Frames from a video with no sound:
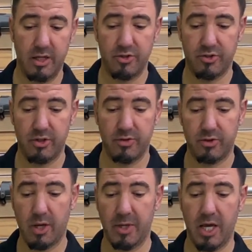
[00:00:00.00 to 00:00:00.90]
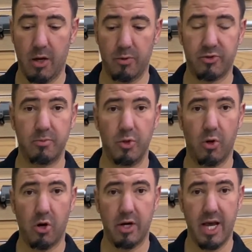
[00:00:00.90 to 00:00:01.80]
just is coming out with some new
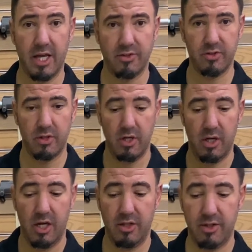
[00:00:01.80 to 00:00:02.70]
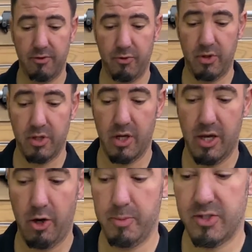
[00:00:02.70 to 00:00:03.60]
hard hats and different
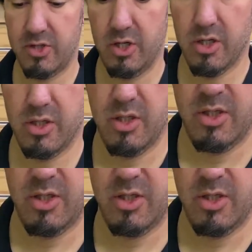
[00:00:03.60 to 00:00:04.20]
helmets here.